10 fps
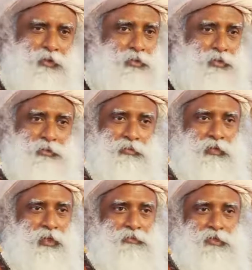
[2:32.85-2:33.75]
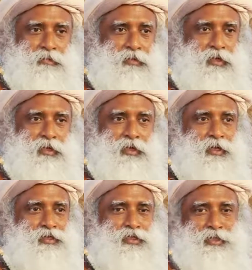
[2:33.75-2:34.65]
You seem to have something
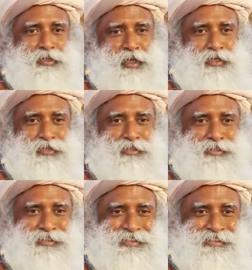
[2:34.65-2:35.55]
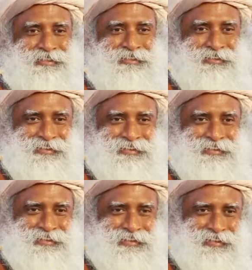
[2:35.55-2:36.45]
against intelligence,
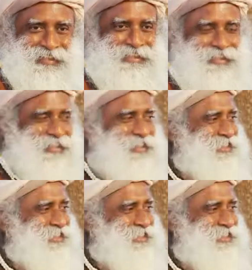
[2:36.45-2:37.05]
isn't it?